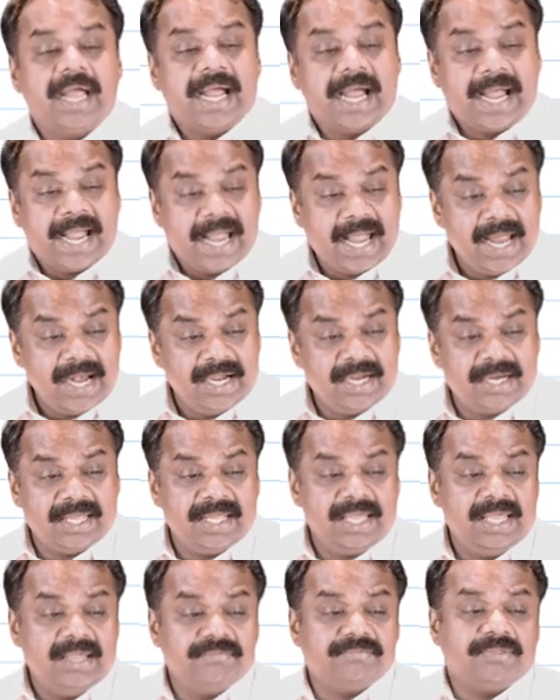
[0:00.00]
and
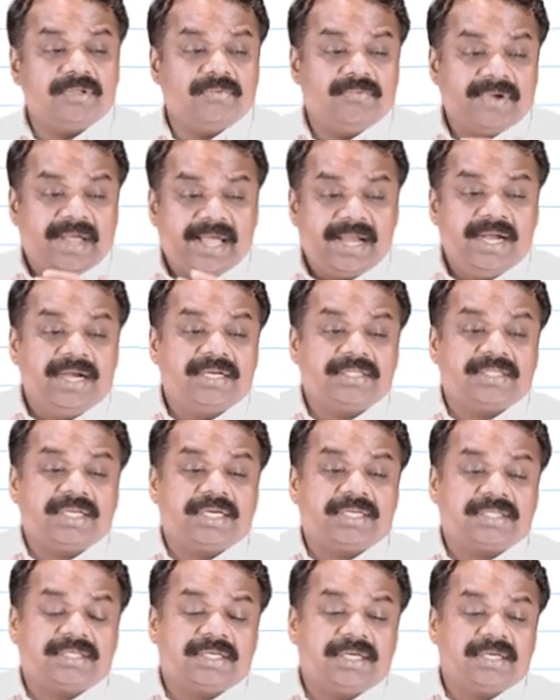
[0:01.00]
if the valid
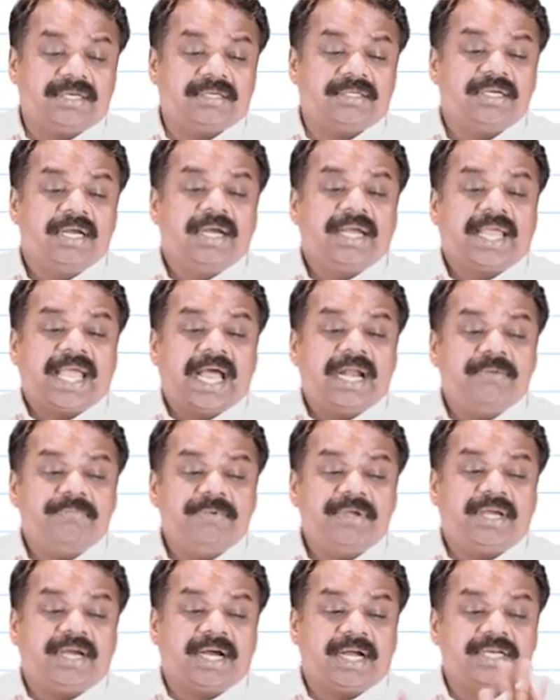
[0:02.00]
sections can
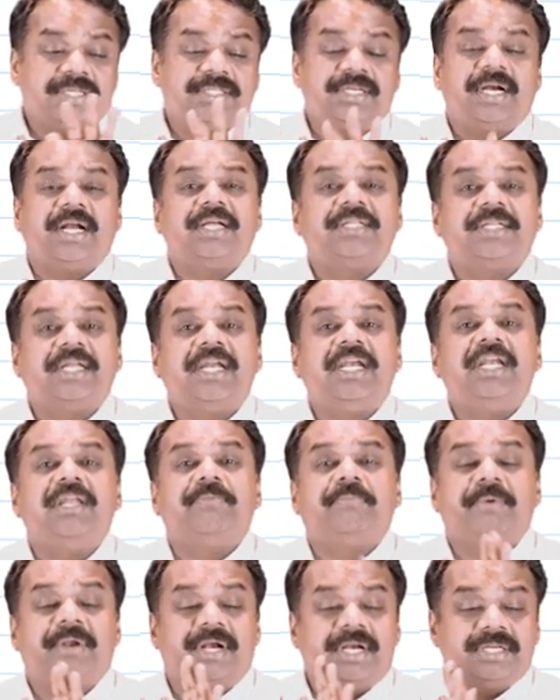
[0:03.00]
be considered as an
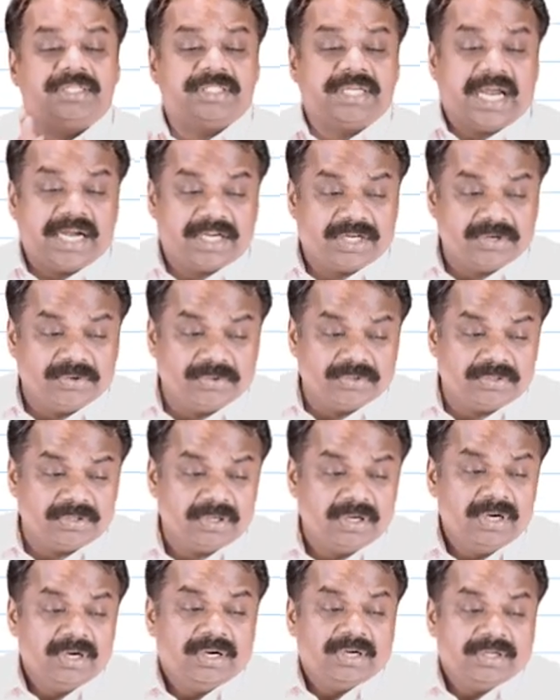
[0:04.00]
independent statute,
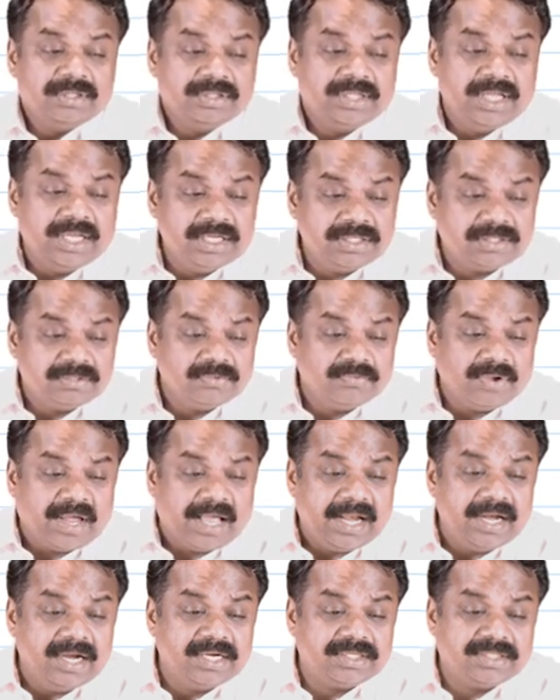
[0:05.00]
these
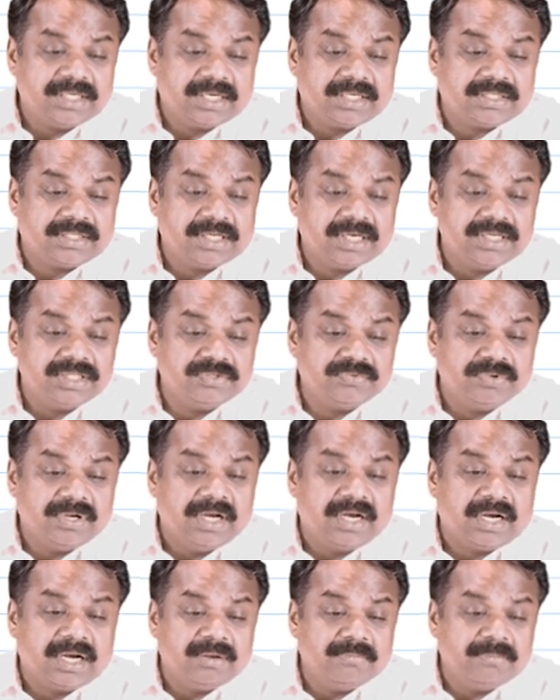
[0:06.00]
valid sections
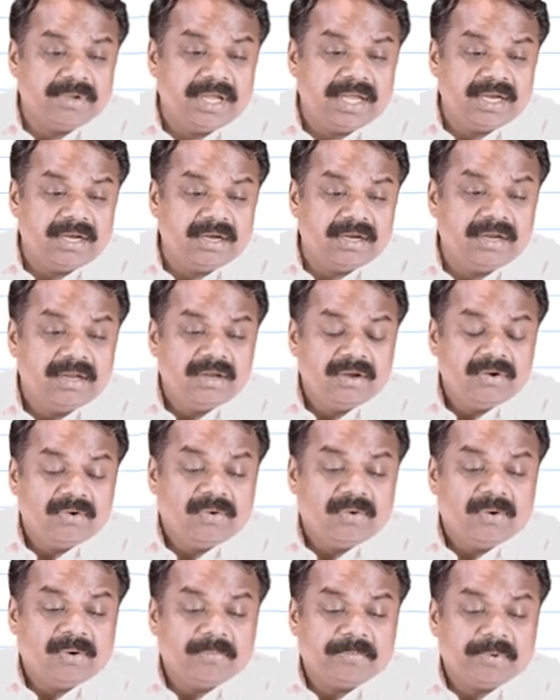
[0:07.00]
will remain
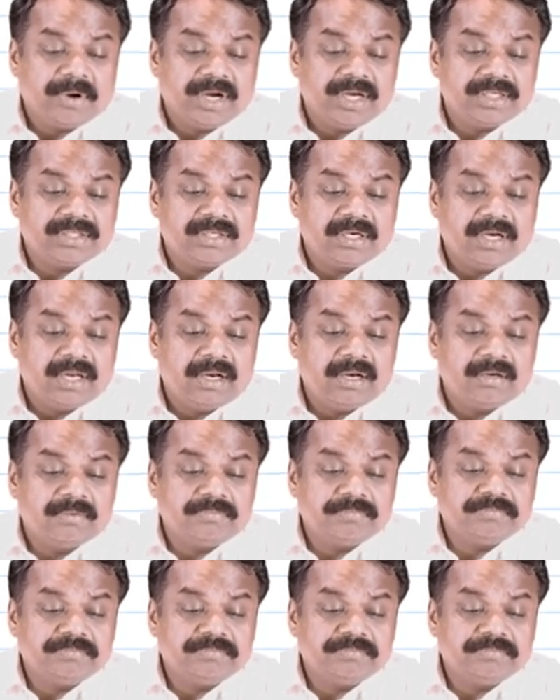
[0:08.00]
operational